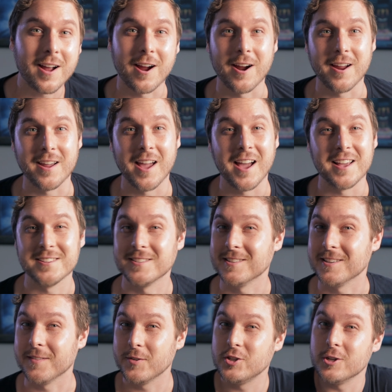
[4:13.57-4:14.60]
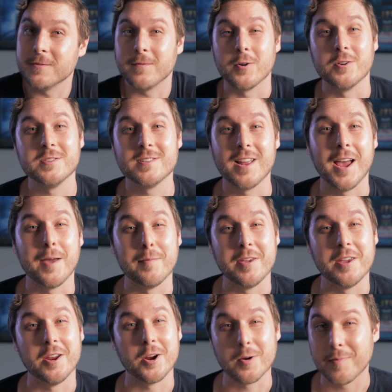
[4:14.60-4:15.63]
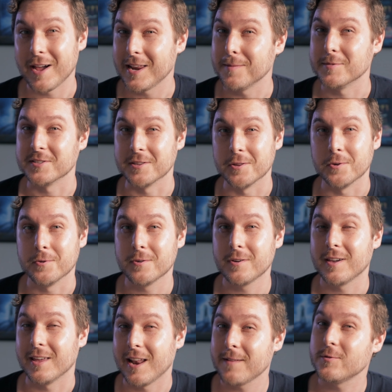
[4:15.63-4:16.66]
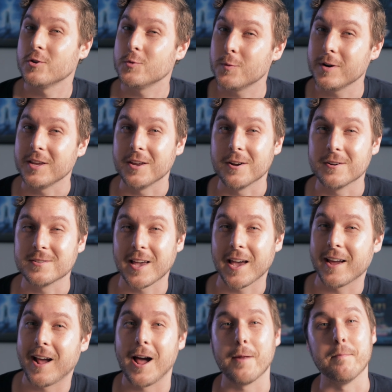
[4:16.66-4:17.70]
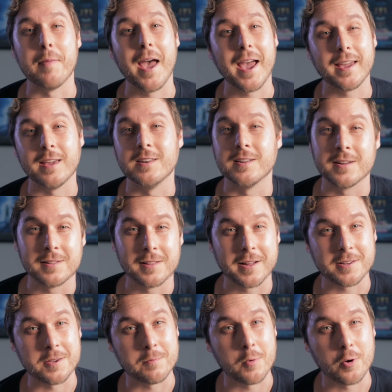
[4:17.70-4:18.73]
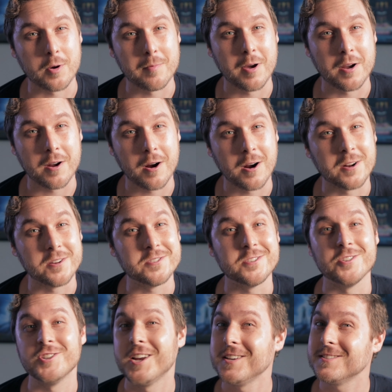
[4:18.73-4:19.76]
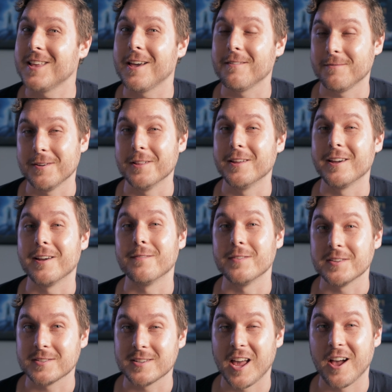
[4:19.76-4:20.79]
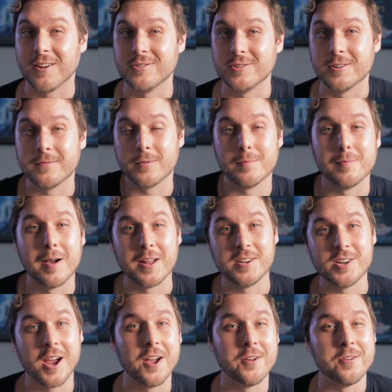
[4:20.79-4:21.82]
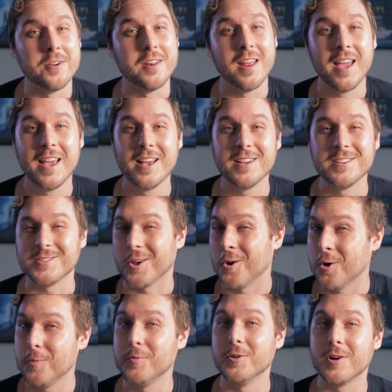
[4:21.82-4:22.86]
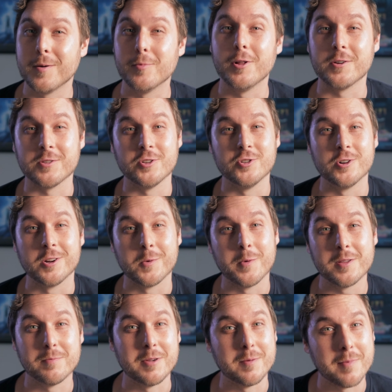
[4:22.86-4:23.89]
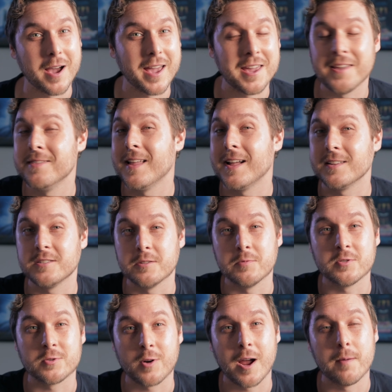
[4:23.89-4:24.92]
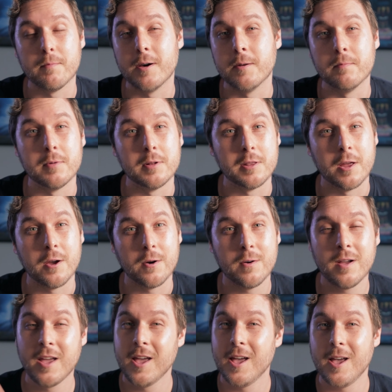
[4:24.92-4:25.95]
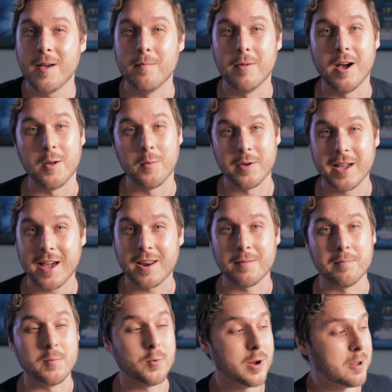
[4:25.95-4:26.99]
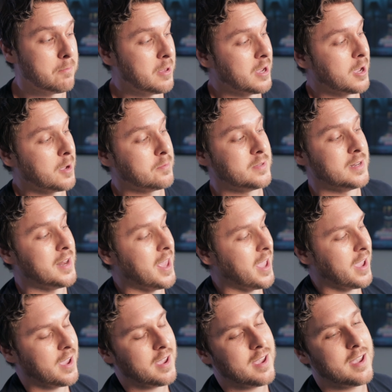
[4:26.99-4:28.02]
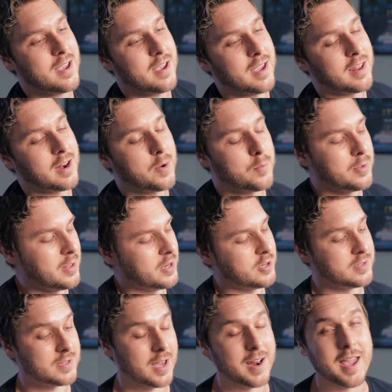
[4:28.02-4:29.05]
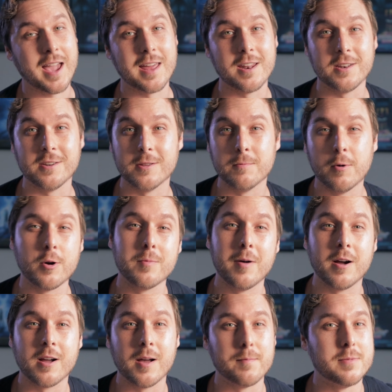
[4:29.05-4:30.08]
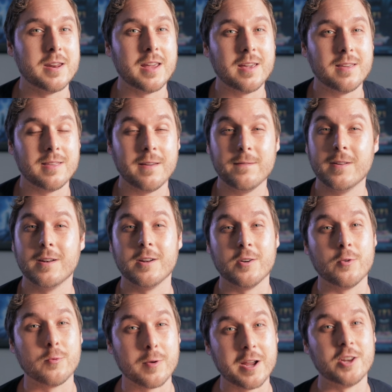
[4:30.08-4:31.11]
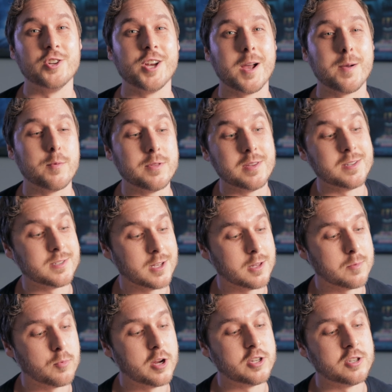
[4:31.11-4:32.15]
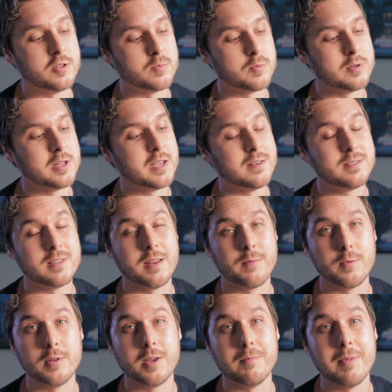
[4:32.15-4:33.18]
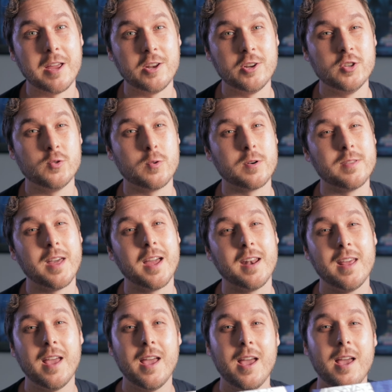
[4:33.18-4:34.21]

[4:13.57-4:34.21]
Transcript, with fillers: Alright guys, if it's your first time here, my name is Luke, and after 20 years I got back into collecting Pokemon cards to chase that feeling of nostalgia from my childhood, so I hope you'll come along the journey with me by hitting that subscribe button below. But we got a great pickup today, and I really just gotta hand it to the Pokemon Company. They've done a great job with this Celebrations release. They've really made sure that